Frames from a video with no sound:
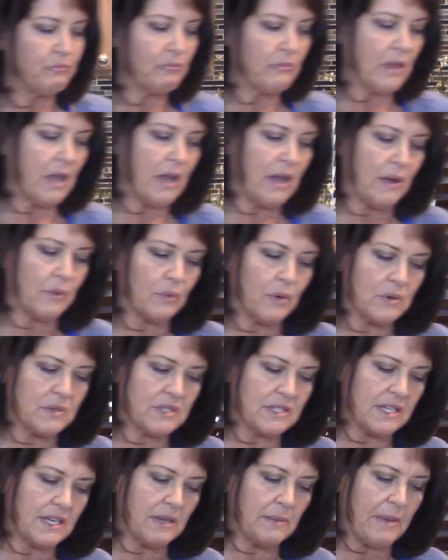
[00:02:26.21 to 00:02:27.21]

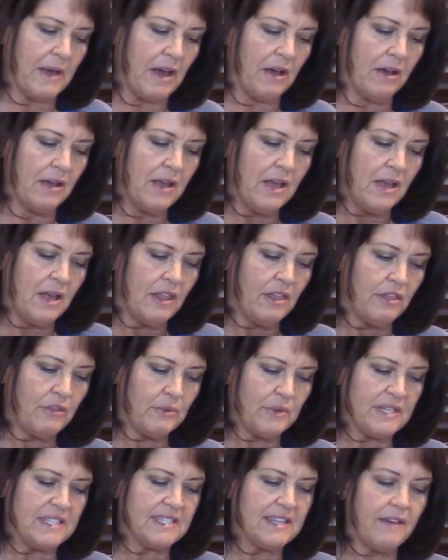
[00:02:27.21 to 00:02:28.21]
Roast it about
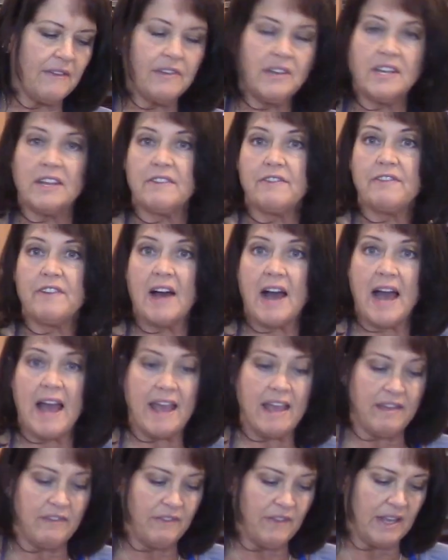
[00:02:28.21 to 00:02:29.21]

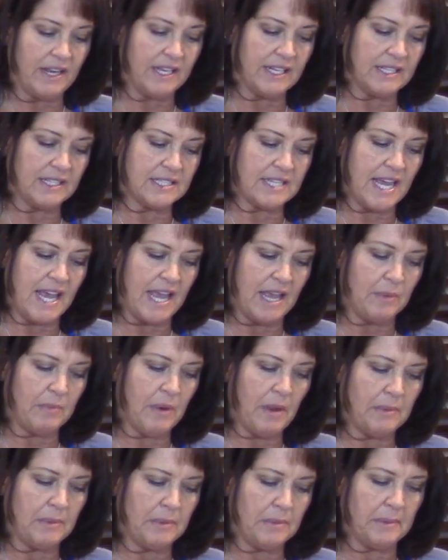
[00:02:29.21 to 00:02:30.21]
375, and it'll take
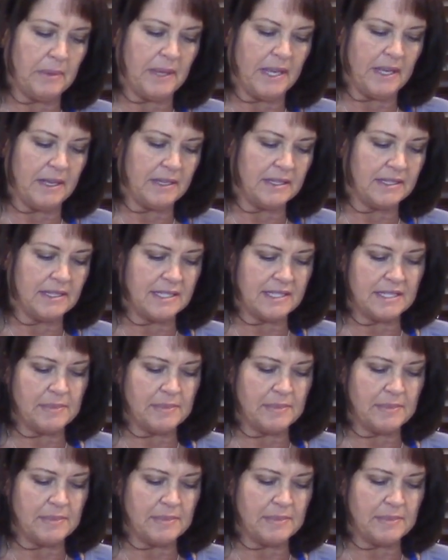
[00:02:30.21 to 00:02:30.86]
probably,